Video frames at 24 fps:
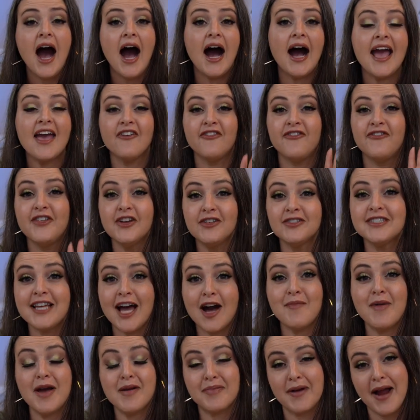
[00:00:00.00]
I have filled
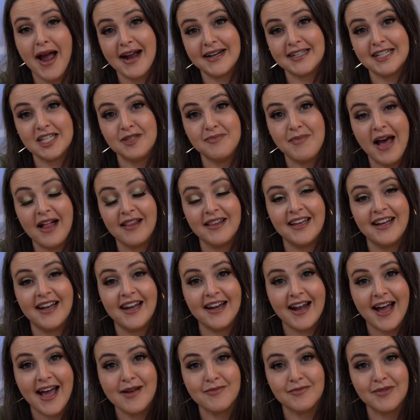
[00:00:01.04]
out my practice ballot
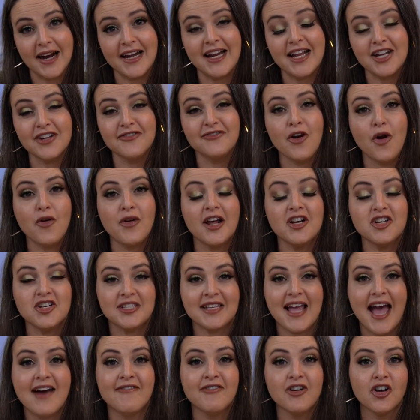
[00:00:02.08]
and I am ready to vote. I
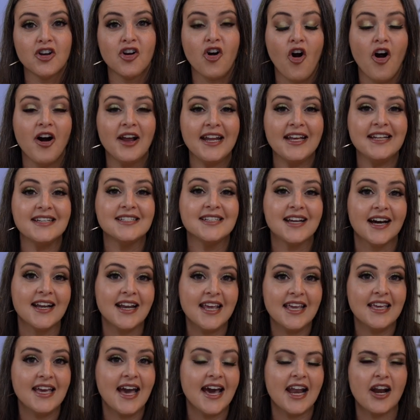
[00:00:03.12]
just haven't gone and done
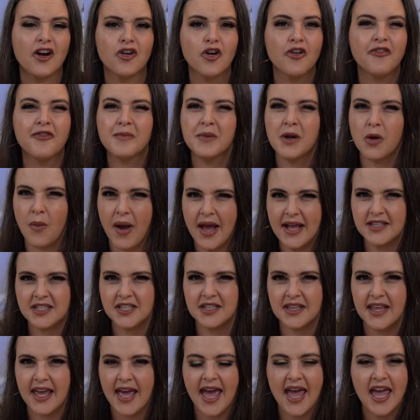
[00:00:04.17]
it yet. I don't know if I'm going to wait
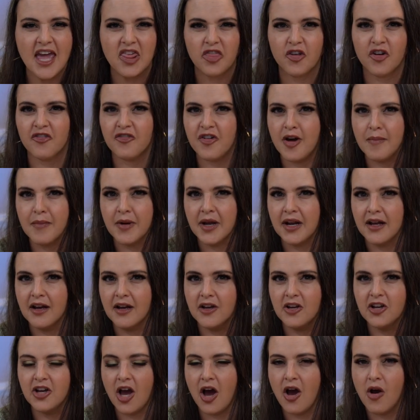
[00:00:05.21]
till the 8th or if I'm going
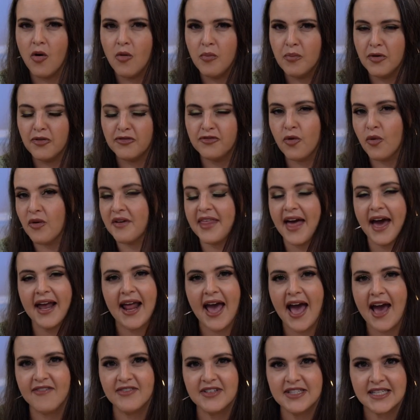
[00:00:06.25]
to go before that. I
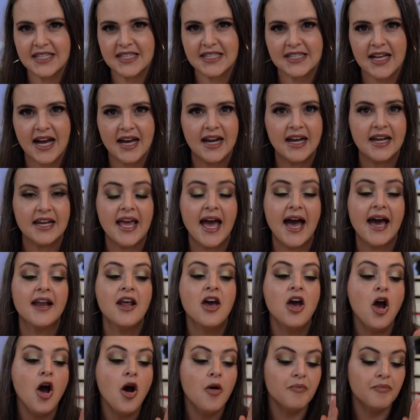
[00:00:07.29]
haven't decided yet,
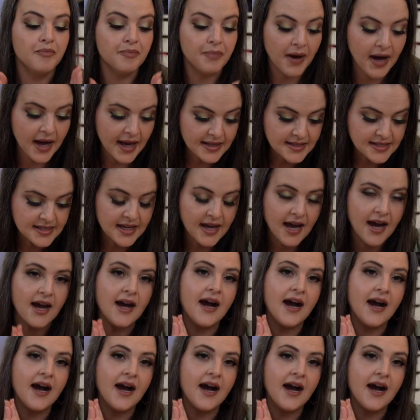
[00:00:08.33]
but